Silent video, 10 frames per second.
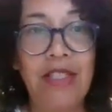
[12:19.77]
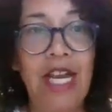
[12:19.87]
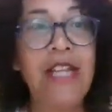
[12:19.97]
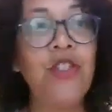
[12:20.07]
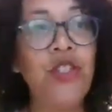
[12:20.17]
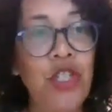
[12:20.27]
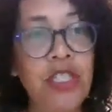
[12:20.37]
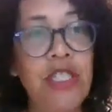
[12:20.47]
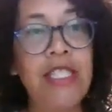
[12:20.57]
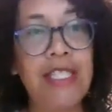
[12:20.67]
I
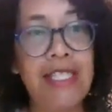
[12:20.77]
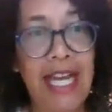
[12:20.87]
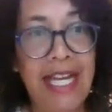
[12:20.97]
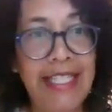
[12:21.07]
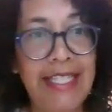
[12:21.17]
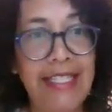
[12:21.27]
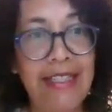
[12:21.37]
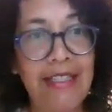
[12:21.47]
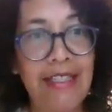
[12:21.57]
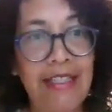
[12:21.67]
just decided
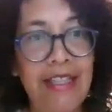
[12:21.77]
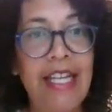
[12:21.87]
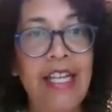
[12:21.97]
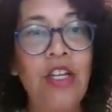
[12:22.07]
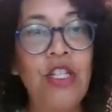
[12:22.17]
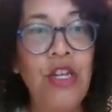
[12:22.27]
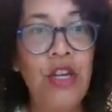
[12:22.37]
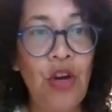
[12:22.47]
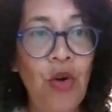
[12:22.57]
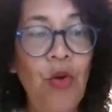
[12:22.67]
that I could
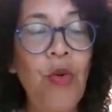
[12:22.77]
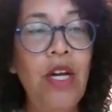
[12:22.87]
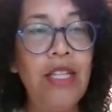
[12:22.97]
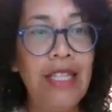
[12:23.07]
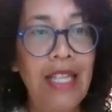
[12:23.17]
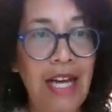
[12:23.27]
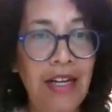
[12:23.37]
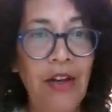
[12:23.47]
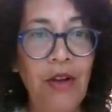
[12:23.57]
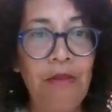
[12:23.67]
no
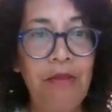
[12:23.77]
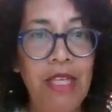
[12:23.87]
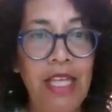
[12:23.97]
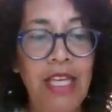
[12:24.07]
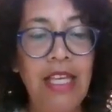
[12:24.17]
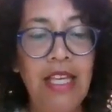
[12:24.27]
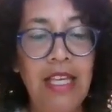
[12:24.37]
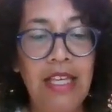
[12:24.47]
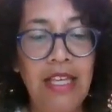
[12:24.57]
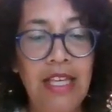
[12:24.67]
longer be
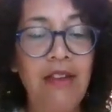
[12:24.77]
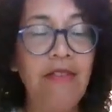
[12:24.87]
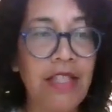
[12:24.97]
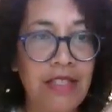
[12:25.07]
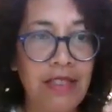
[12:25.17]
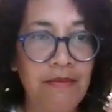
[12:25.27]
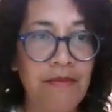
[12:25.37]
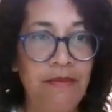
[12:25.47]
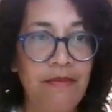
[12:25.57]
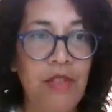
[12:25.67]
a
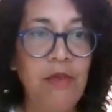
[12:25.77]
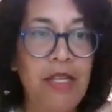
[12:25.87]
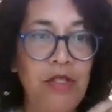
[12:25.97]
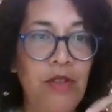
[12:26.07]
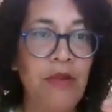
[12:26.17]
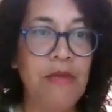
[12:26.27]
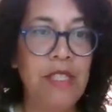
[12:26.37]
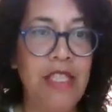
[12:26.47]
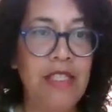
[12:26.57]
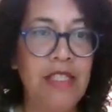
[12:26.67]
victim to my
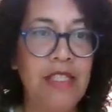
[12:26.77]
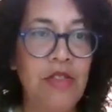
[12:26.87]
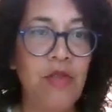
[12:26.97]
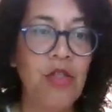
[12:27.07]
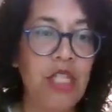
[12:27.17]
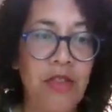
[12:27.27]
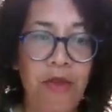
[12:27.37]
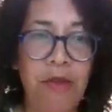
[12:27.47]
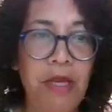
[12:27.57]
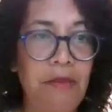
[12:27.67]
circumstances or to
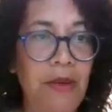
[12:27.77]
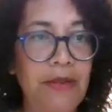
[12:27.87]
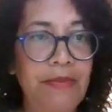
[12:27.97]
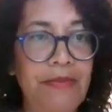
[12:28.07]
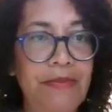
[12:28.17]
other people,